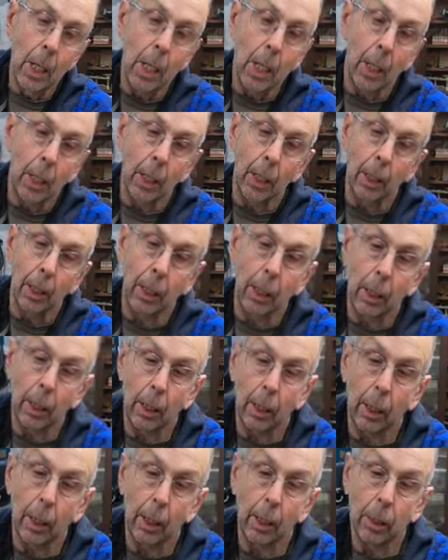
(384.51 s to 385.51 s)
And
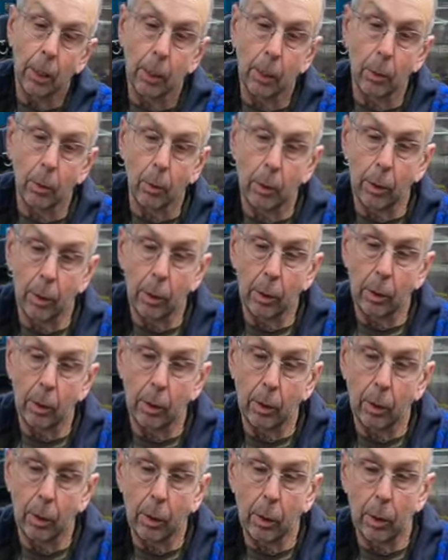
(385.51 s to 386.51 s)
so what you're going to
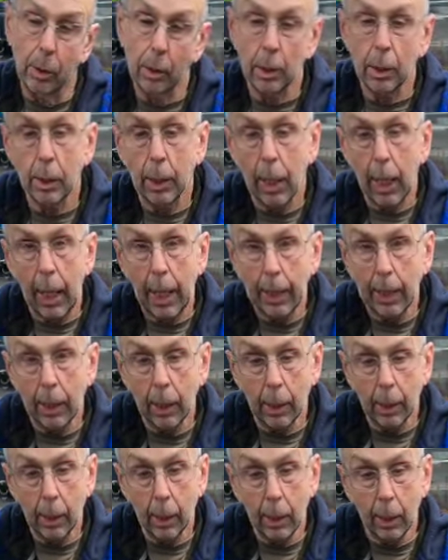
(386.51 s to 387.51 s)
do, you're going to slide this
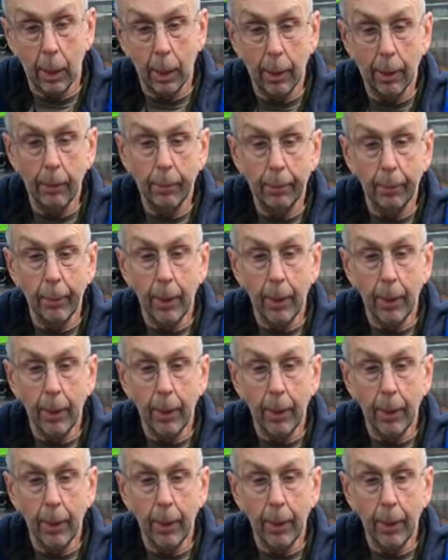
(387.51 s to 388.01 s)
in.